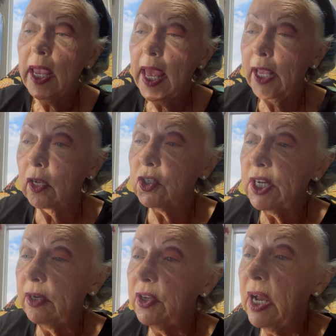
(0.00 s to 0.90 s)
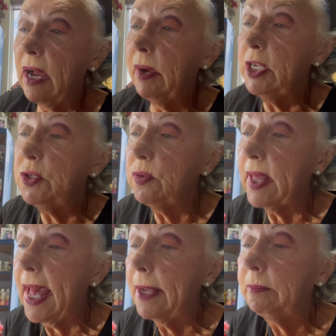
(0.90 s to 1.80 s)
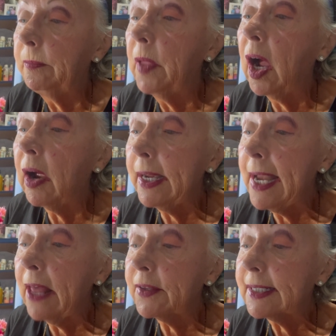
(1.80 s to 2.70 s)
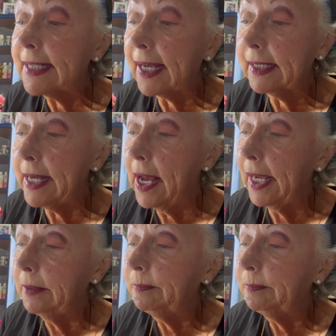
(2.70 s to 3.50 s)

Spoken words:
and I'll tell you how I do that. All right, now the second eye.